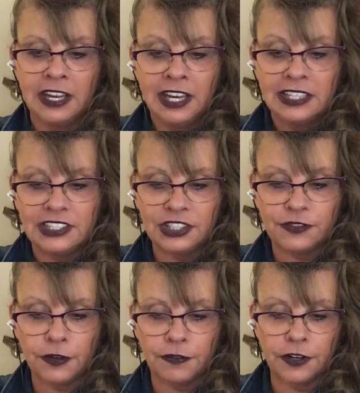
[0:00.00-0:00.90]
This is for
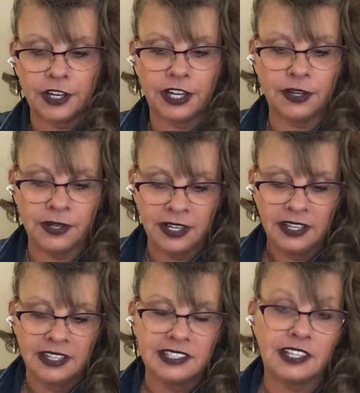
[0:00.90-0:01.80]
Virgo,
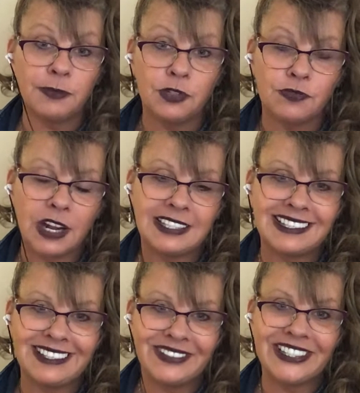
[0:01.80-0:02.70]
Sun, Moon,
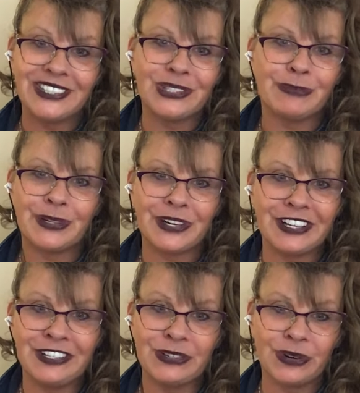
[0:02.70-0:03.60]
Rising, Venus, Jupiter,
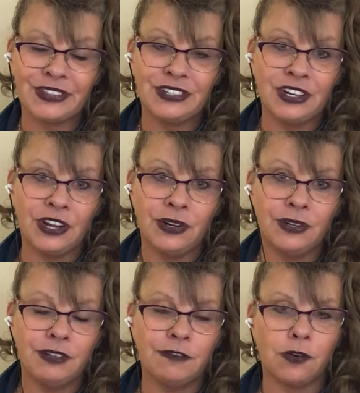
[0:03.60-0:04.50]
and North
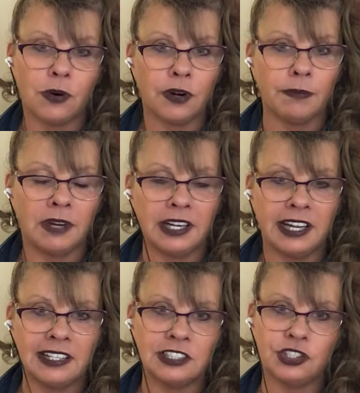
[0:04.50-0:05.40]
Node for Monday
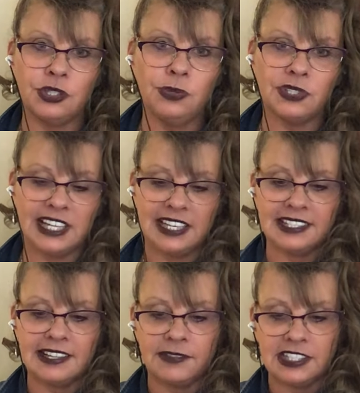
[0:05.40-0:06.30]
into Tuesday,
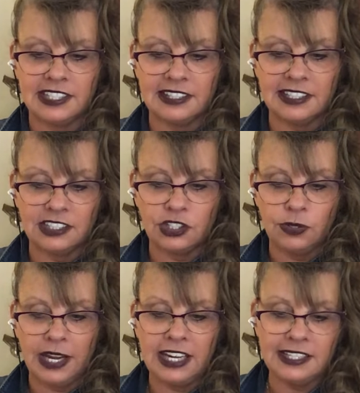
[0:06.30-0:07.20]
17th into
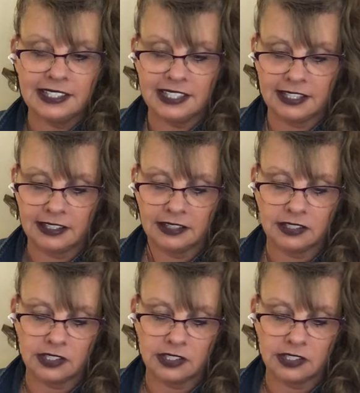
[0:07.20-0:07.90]
18th.